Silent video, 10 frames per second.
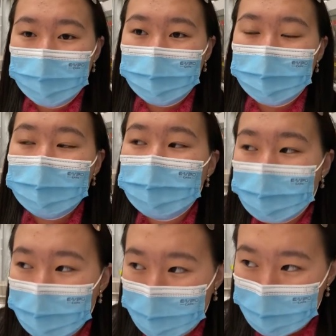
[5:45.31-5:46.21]

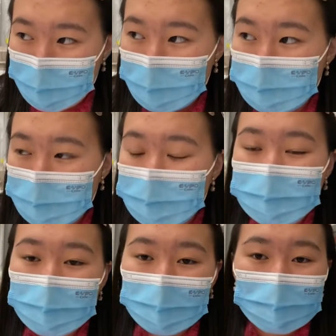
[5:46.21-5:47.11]
Majority of the plastic you see are
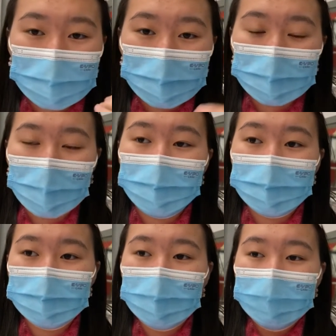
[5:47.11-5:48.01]
going to go in the garbage.